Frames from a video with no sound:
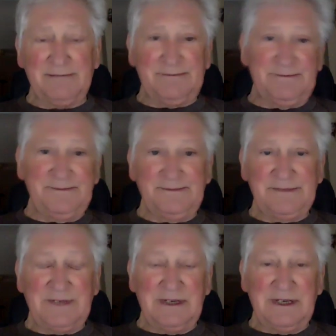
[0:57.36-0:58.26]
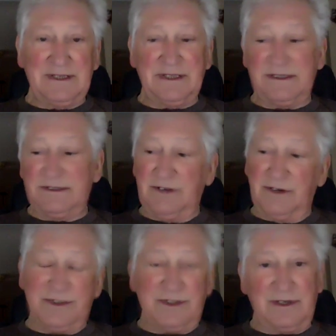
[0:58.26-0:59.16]
Hmm? He says,
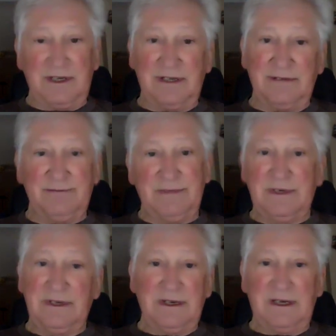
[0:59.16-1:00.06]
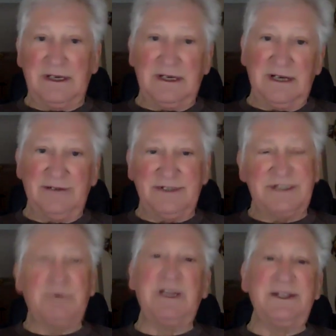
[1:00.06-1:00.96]
No, sir, I am I, I,
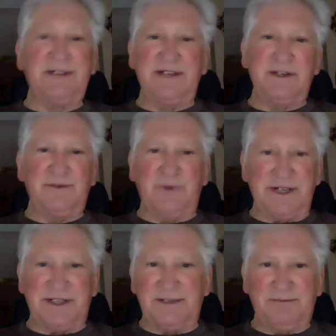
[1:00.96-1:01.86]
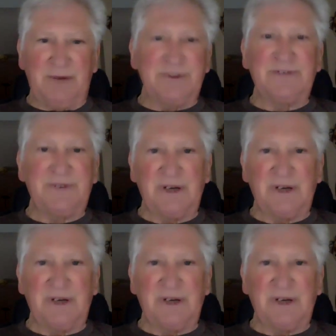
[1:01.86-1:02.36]
well, then you've wasted most of